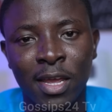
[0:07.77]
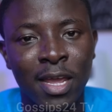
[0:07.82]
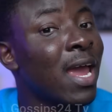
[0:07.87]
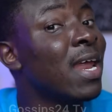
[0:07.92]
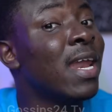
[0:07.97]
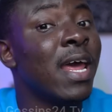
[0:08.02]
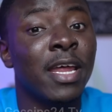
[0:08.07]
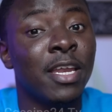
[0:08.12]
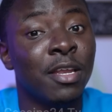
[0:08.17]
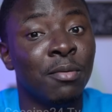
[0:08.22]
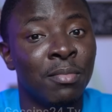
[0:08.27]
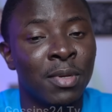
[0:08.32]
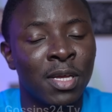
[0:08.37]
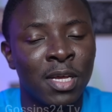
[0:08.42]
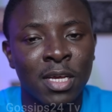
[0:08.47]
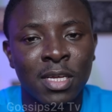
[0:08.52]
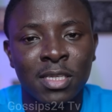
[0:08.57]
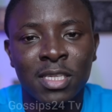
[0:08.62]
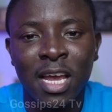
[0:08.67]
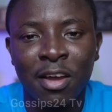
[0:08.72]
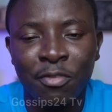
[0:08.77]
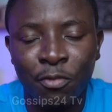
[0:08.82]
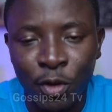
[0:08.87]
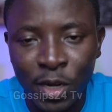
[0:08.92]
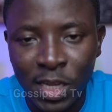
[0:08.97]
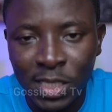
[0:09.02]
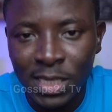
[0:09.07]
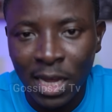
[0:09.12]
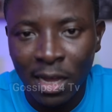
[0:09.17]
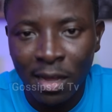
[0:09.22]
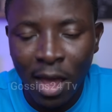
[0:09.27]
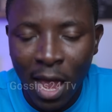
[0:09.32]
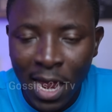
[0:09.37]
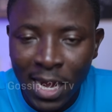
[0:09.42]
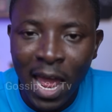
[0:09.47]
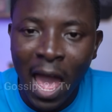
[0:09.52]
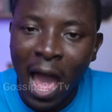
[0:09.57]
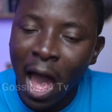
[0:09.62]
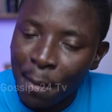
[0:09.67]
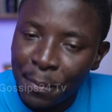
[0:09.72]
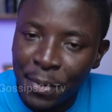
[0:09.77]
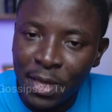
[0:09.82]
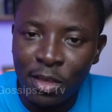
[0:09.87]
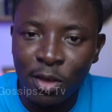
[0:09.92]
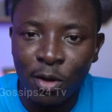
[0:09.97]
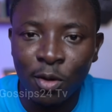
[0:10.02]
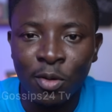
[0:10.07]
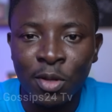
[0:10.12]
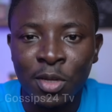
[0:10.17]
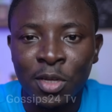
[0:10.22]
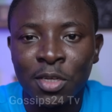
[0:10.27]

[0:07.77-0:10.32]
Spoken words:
Yeah, name is Afronita and Abigail,